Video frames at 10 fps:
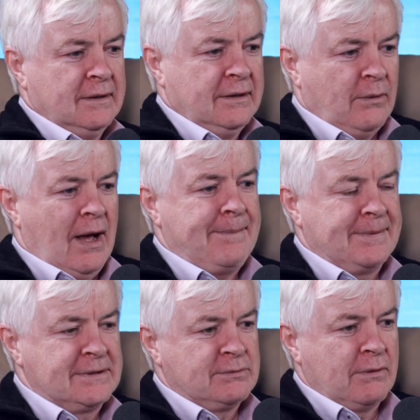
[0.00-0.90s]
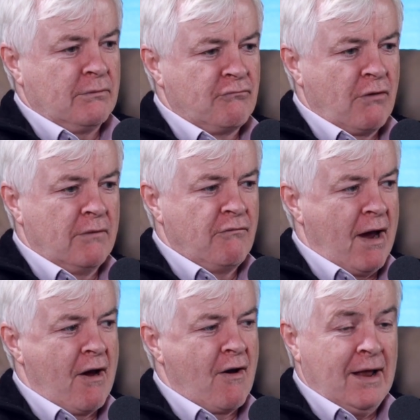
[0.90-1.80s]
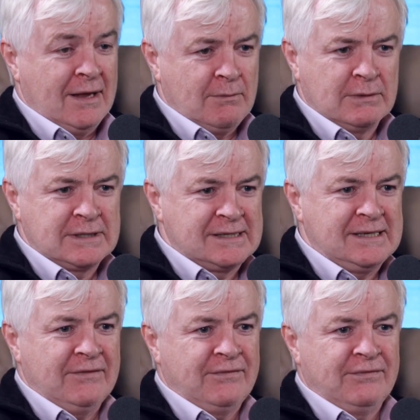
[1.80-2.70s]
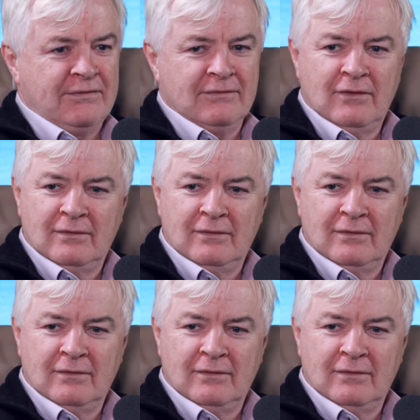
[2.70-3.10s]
you know, happens rare. Uh, was it safe,